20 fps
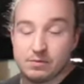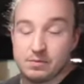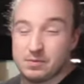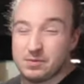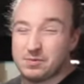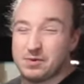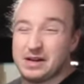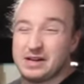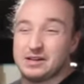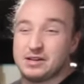We've
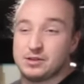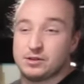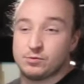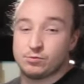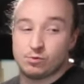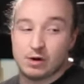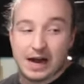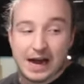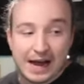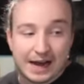been waiting on the
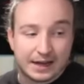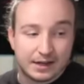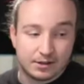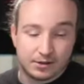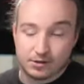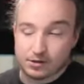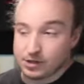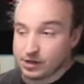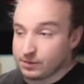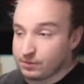rack and
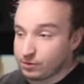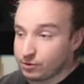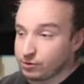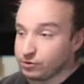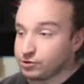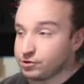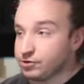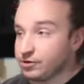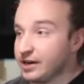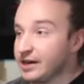all the
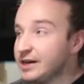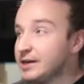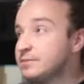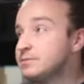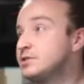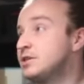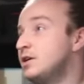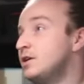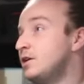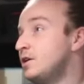upholstery
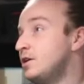items.